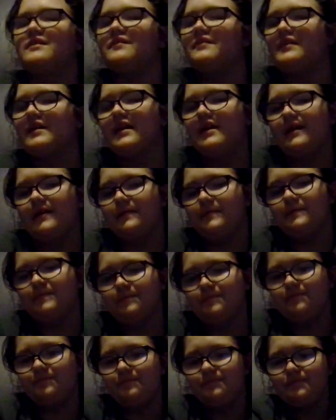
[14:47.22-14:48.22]
yeah,
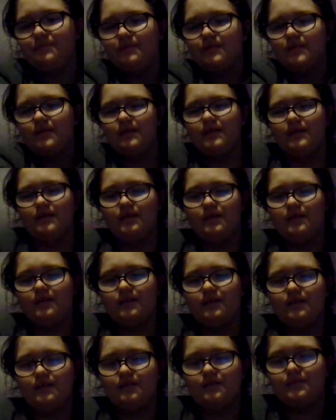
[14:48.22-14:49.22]

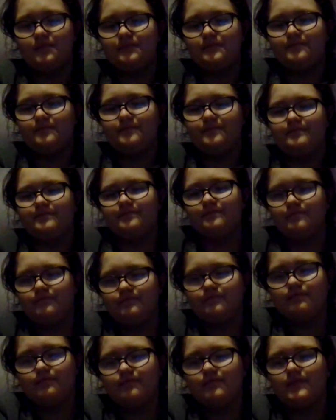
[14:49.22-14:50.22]

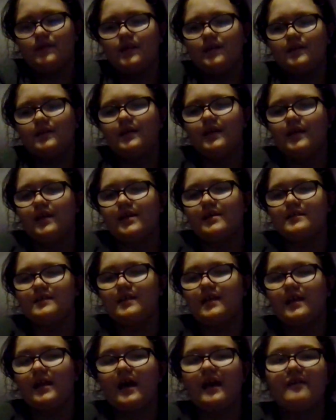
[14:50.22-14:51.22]
like I
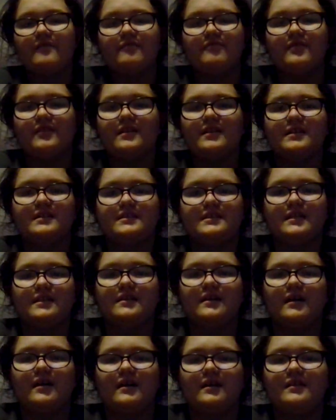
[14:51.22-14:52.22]
said, I really did
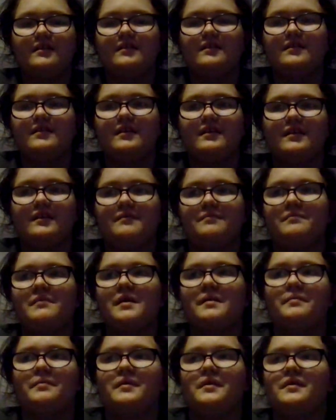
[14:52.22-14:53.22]
not think
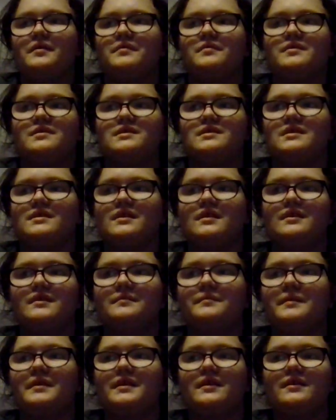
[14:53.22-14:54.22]
my book was gonna
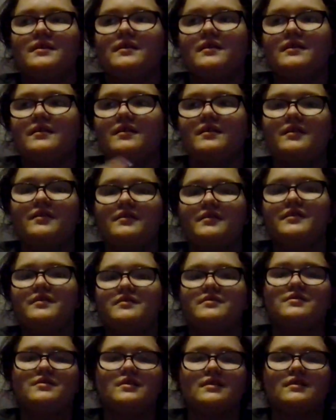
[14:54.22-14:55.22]
be a
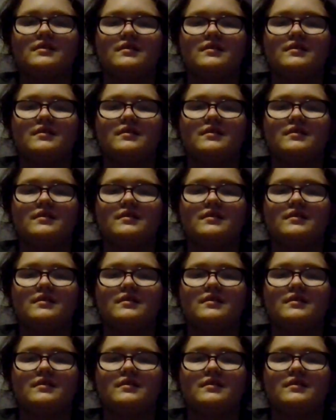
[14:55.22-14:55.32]
huge,